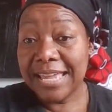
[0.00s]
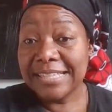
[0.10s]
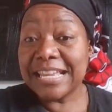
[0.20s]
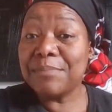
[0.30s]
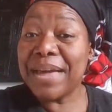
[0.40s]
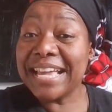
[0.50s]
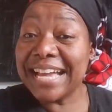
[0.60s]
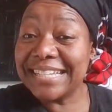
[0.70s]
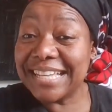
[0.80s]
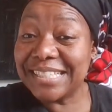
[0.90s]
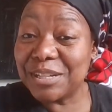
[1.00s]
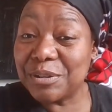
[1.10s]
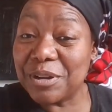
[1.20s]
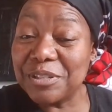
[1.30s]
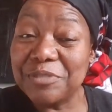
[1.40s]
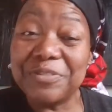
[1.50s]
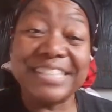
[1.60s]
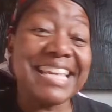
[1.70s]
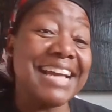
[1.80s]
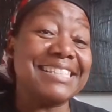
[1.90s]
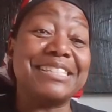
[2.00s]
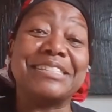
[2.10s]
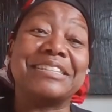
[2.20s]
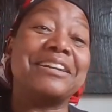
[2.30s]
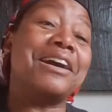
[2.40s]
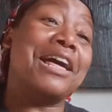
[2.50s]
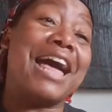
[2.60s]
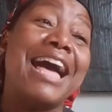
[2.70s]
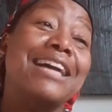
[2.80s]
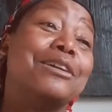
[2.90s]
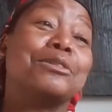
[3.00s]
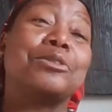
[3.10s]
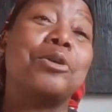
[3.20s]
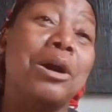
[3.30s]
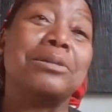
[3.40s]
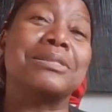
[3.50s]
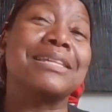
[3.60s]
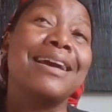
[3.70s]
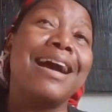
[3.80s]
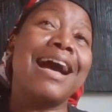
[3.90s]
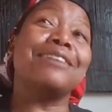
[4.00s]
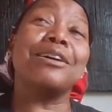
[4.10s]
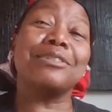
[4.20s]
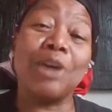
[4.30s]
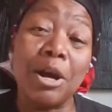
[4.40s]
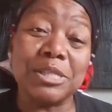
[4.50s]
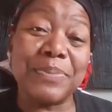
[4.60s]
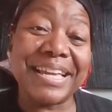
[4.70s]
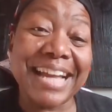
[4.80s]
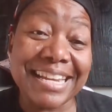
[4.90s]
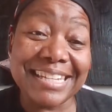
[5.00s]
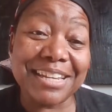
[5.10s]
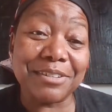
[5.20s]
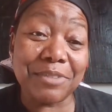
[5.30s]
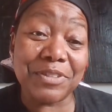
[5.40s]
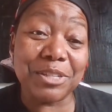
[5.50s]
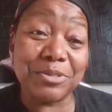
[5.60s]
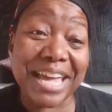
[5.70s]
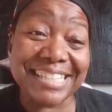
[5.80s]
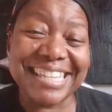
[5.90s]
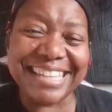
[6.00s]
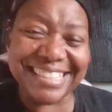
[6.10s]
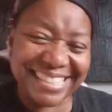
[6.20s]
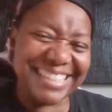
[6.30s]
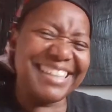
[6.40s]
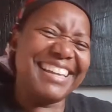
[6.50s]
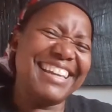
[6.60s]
Jamaica doesn't call you for taxes. Girl, I got called. I got called by Canada Revenue Agency.